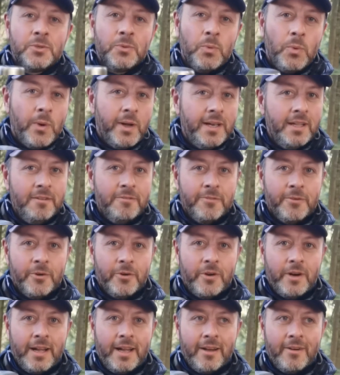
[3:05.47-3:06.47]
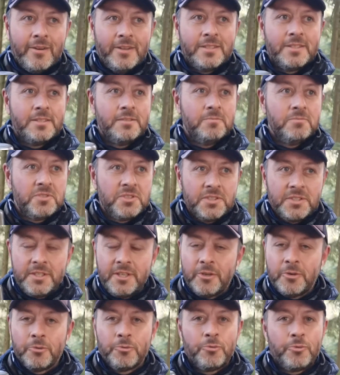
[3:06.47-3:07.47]
24 hours
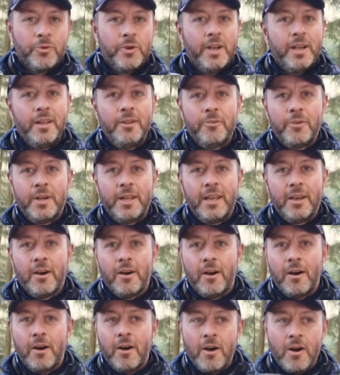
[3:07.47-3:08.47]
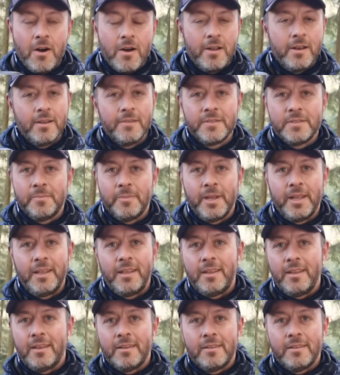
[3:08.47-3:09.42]
still really hot enough to make